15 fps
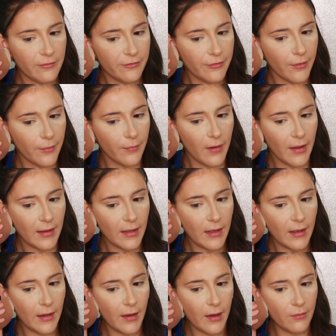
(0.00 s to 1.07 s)
From my
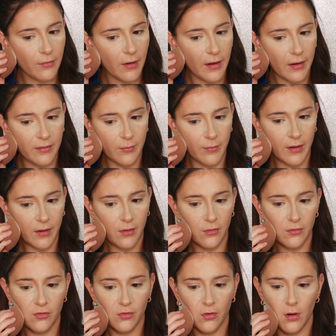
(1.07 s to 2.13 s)
ear right under my
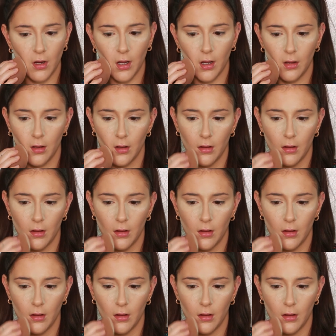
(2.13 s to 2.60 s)
contour.